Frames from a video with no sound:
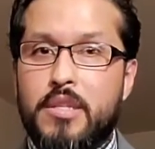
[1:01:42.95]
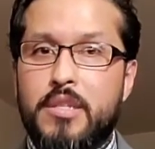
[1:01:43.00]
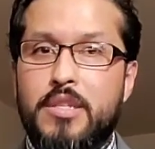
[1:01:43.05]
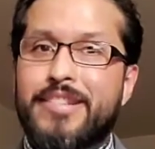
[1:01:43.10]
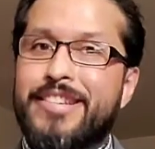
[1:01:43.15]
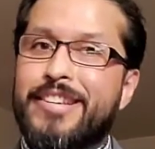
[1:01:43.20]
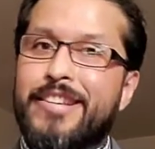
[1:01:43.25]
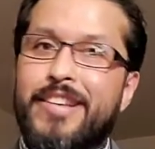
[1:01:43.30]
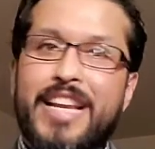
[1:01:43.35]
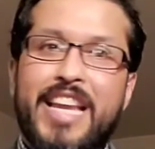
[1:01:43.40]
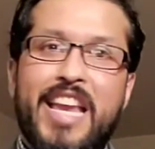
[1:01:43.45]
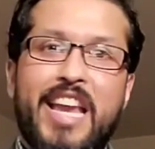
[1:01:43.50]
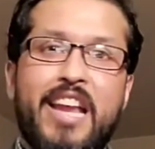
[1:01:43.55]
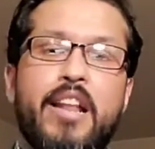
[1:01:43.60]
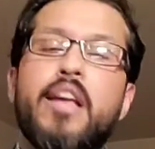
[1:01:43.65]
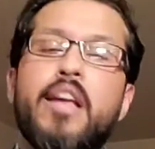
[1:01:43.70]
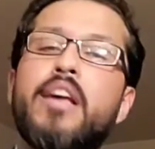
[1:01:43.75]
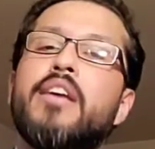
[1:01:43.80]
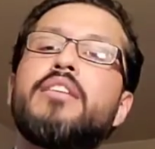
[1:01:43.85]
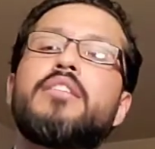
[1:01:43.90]
So again,
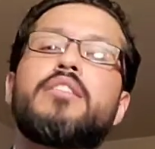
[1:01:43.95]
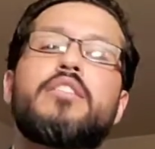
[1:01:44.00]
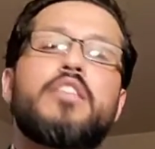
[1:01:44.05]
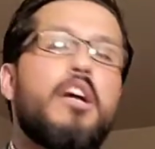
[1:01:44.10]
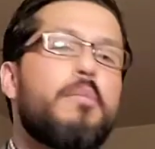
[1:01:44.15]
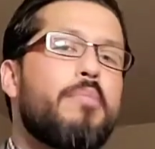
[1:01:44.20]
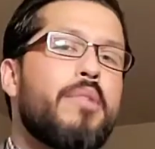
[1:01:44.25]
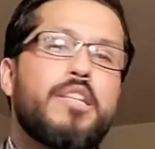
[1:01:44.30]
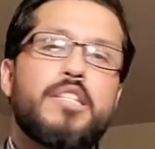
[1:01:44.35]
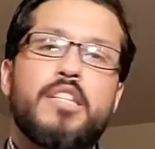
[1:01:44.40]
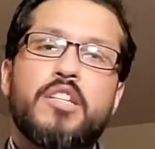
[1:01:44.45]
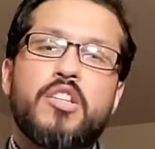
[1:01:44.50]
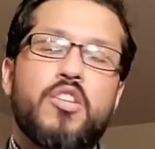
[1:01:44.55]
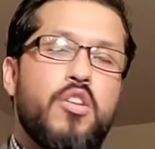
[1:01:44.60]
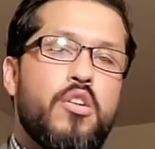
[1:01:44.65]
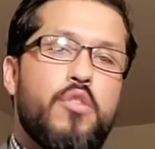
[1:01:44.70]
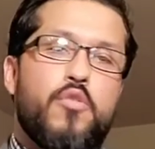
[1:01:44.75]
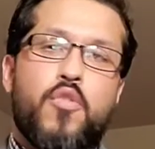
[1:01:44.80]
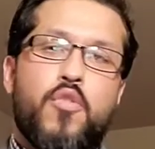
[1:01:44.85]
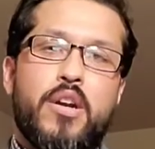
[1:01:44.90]
stop listening to
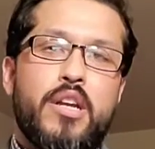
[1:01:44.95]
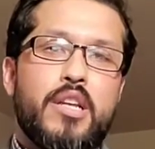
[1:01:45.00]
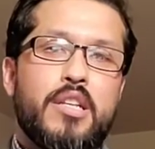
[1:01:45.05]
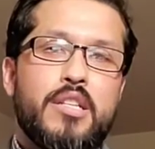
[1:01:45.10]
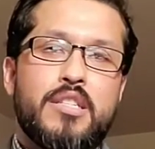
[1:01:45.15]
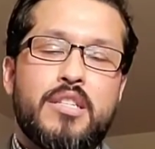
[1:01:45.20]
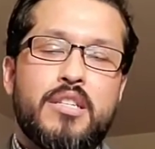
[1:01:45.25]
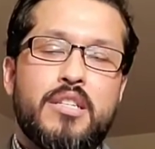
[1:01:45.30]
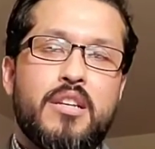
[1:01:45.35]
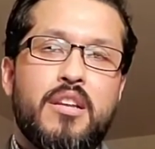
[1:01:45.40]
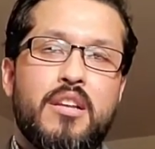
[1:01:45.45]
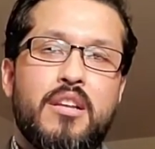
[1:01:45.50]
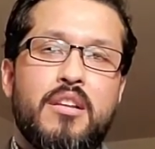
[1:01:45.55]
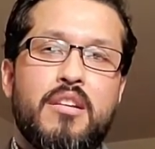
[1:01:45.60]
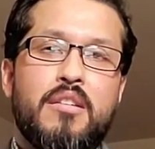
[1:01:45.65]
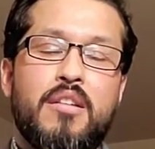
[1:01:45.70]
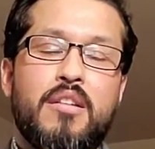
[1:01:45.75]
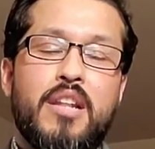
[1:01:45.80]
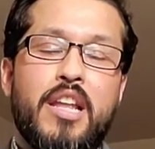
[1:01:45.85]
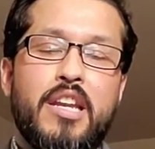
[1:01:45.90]
your friends,
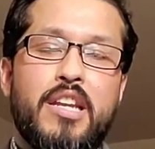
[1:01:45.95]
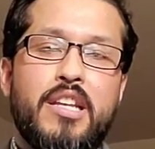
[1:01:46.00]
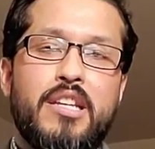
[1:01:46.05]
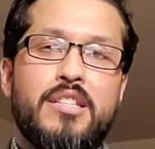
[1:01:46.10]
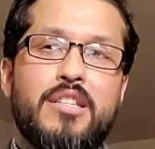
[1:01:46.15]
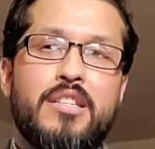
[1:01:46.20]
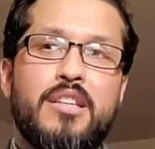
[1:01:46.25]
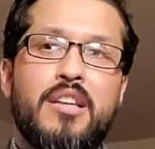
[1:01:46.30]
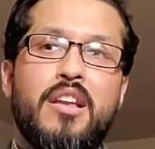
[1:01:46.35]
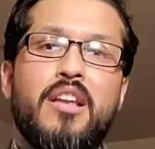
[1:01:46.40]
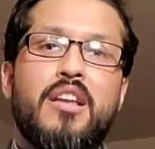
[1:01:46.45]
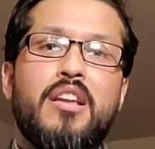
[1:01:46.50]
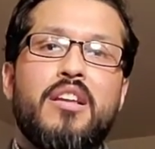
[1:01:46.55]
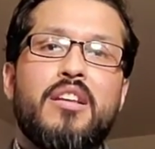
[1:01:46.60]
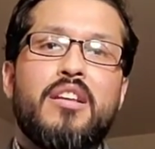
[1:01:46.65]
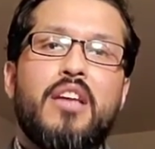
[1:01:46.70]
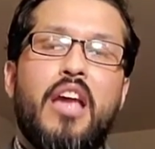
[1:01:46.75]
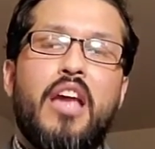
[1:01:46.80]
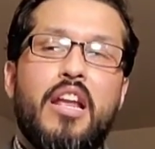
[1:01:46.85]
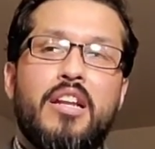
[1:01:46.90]
ladies,
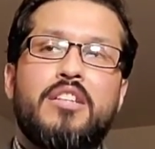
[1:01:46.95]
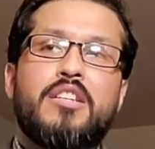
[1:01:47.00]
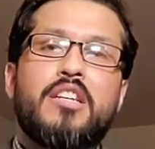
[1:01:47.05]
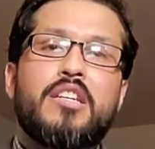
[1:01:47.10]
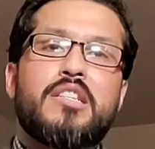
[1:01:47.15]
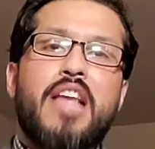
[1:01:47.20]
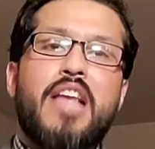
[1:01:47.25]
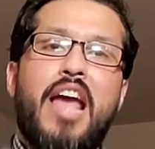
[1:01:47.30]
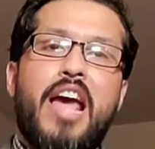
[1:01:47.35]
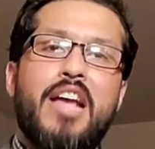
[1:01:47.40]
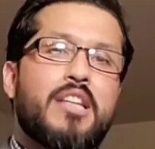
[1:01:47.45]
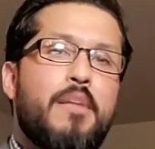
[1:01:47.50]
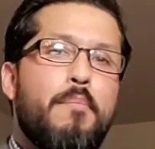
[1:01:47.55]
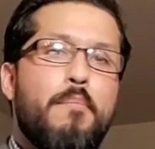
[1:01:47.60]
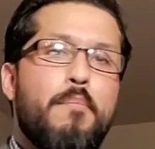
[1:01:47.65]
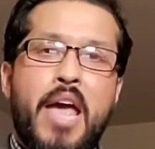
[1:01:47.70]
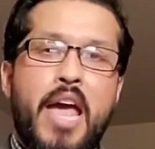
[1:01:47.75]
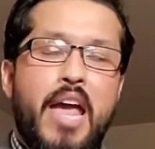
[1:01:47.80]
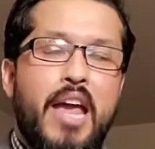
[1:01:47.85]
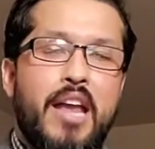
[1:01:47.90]
and just ask a
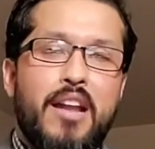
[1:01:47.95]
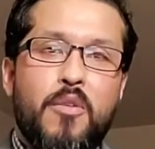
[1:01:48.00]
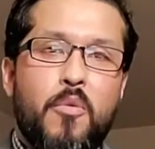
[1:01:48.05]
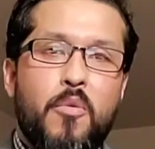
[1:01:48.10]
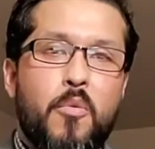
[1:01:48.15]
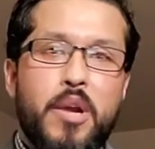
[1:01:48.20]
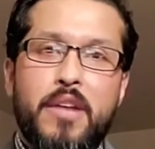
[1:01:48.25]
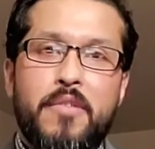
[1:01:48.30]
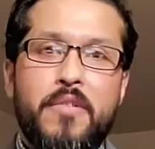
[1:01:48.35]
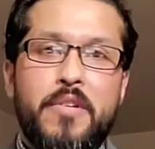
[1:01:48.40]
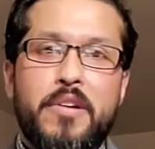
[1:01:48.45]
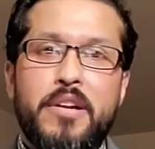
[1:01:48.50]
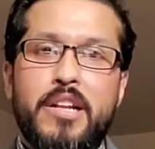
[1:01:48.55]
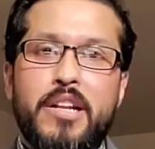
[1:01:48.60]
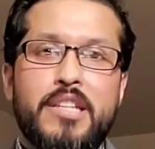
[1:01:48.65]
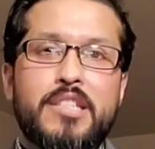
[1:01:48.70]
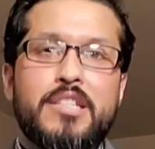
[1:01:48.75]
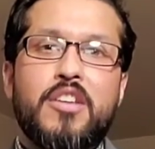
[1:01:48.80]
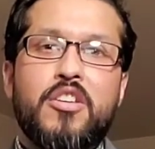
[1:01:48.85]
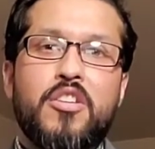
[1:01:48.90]
man whatever it
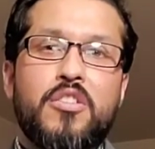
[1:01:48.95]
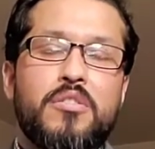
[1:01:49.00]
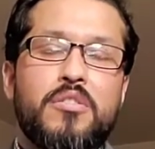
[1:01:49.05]
is that